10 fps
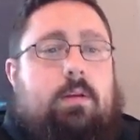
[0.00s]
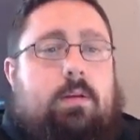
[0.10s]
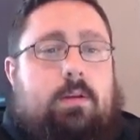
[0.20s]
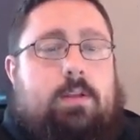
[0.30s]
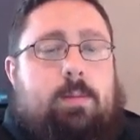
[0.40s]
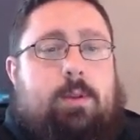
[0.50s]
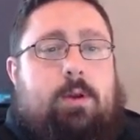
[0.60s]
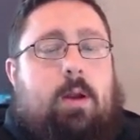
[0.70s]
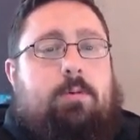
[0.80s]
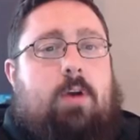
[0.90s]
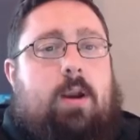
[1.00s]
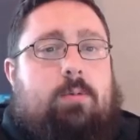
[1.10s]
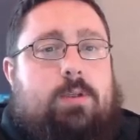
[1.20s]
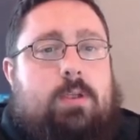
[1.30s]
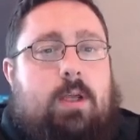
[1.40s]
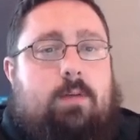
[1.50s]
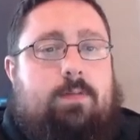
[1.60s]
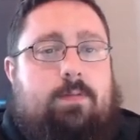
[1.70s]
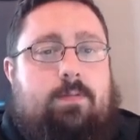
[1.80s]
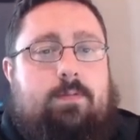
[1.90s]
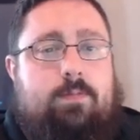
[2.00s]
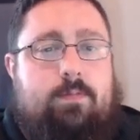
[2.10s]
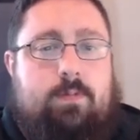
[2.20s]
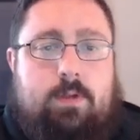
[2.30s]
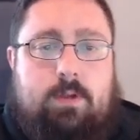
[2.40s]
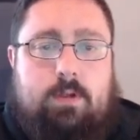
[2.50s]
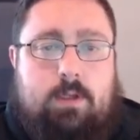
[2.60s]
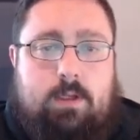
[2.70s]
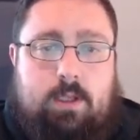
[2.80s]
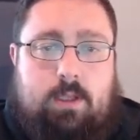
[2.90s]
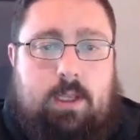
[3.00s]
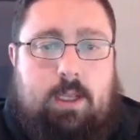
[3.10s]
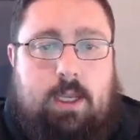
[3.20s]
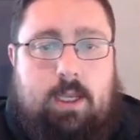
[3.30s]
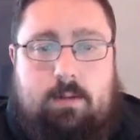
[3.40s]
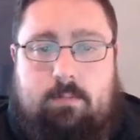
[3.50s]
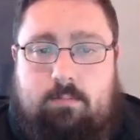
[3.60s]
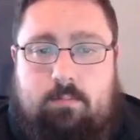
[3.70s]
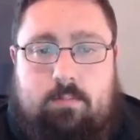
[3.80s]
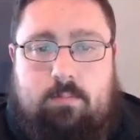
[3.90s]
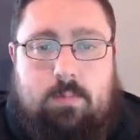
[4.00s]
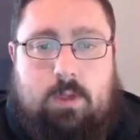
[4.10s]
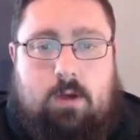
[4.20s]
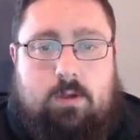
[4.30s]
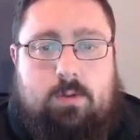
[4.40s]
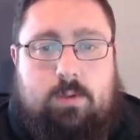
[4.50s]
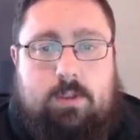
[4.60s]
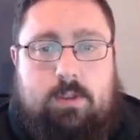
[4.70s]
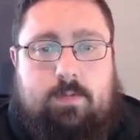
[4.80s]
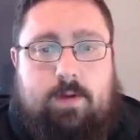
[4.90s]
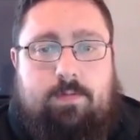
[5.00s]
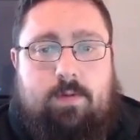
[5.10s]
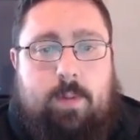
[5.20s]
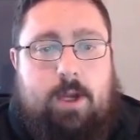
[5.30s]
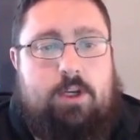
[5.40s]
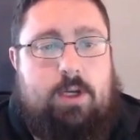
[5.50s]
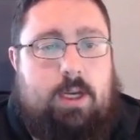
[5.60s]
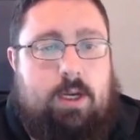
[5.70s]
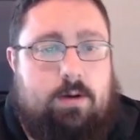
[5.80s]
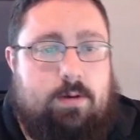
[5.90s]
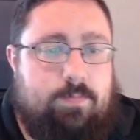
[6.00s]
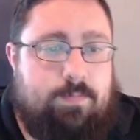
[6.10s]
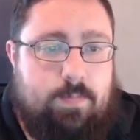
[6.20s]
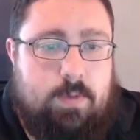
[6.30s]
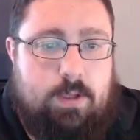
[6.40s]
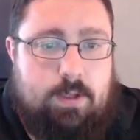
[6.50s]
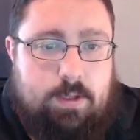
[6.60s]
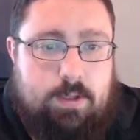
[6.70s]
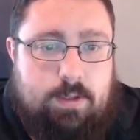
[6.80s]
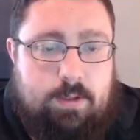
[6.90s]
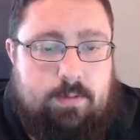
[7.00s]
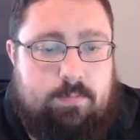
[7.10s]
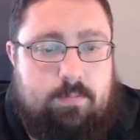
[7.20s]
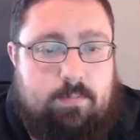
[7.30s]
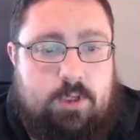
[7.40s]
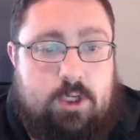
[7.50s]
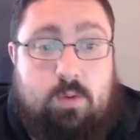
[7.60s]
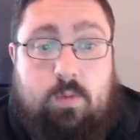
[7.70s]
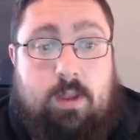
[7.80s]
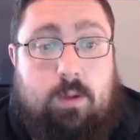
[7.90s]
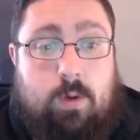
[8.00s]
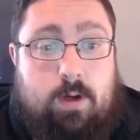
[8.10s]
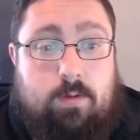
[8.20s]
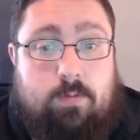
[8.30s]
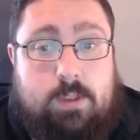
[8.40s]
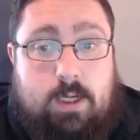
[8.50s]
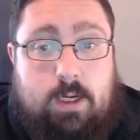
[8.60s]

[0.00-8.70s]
some of their upgradable stuff, you can get all sorts of information here. It's just a really wonderful site.